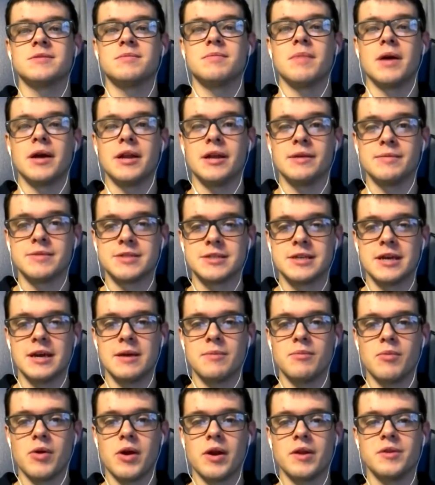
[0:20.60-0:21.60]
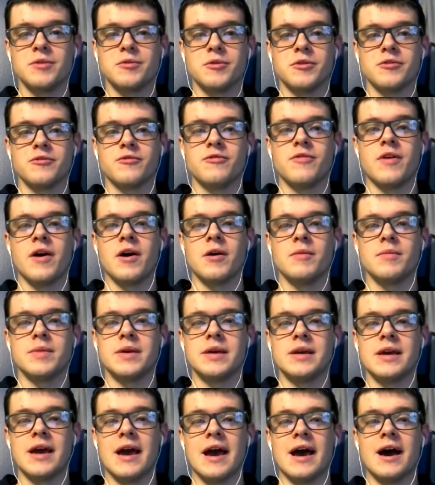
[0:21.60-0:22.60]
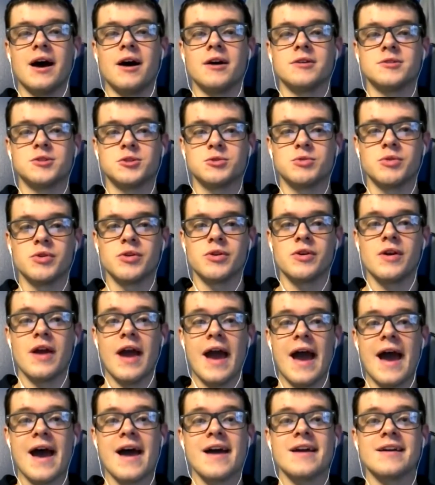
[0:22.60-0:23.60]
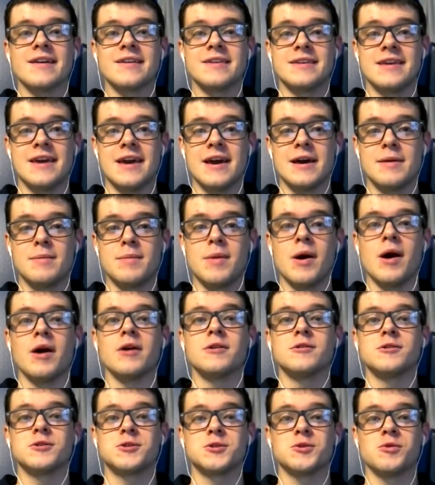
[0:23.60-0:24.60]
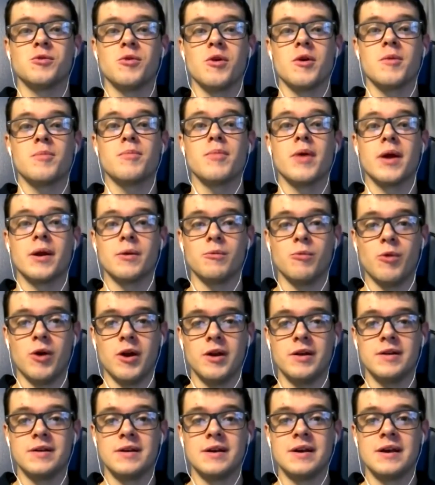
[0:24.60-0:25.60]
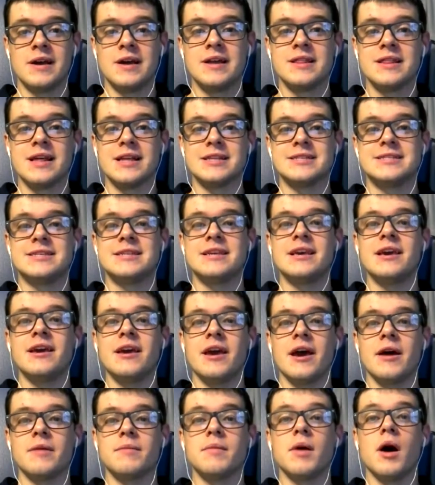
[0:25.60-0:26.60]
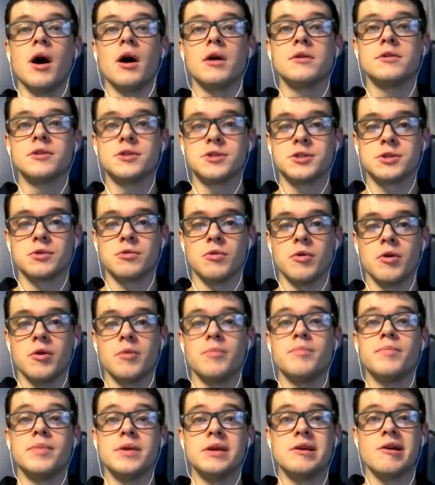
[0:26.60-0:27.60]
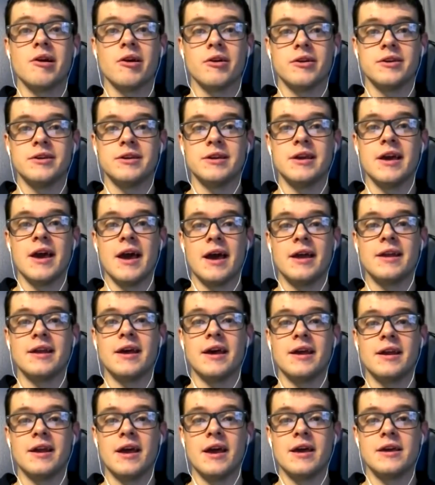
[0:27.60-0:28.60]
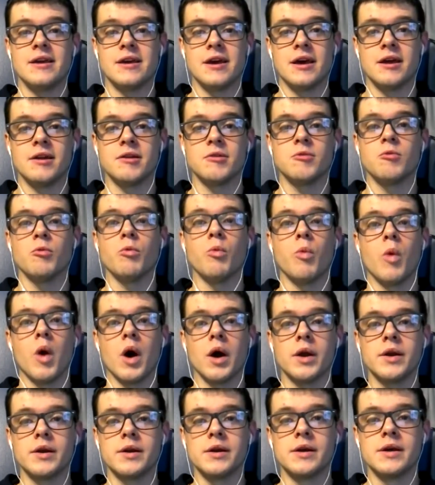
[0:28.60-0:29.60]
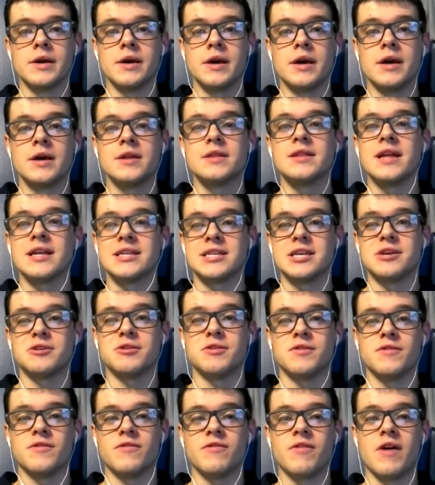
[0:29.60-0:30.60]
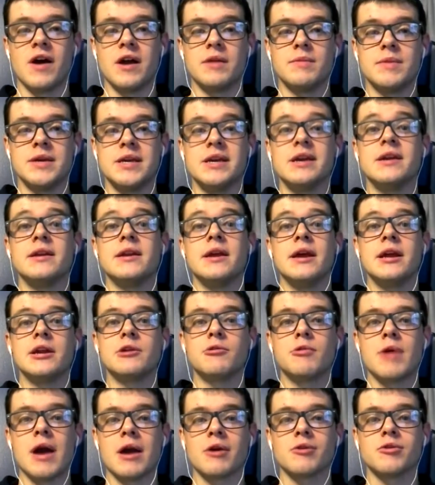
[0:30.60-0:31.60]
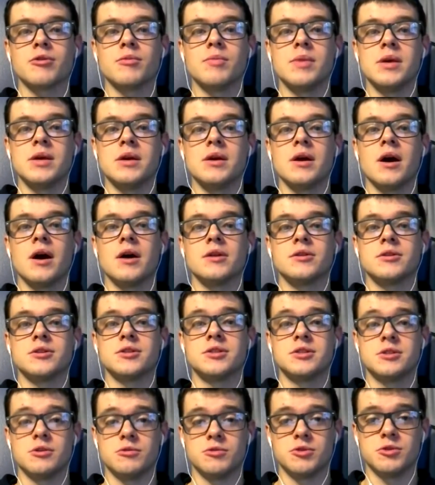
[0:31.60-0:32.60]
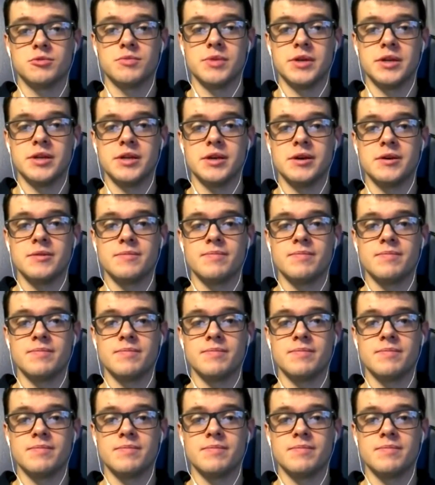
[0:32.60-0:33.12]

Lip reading: My name is Cam Brennan. You can follow me on Twitter at Cam_Brennan1. That's CAM_BRENNAN1. That's how you can find me and interact with me on the social media.